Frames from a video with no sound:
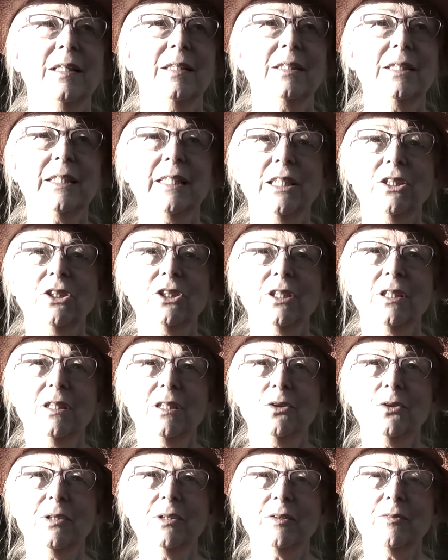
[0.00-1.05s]

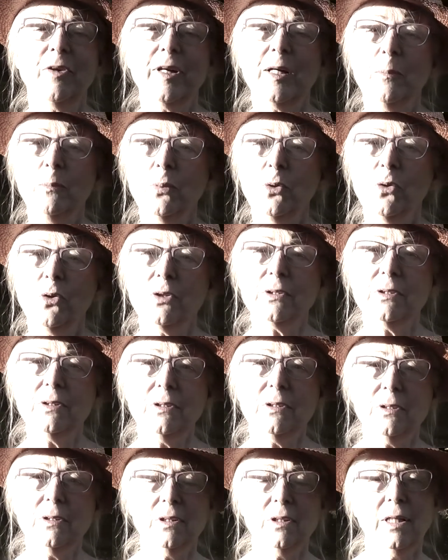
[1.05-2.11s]
teacher who is very
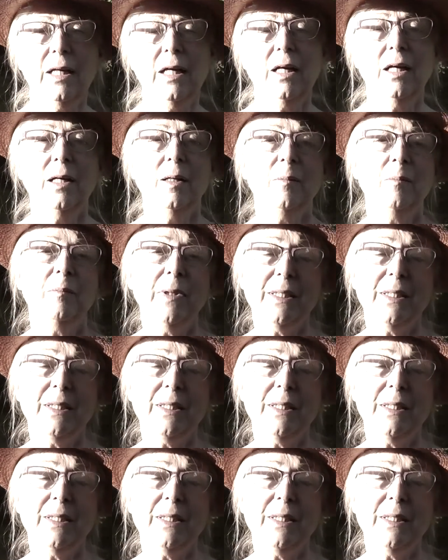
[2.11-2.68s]
important, my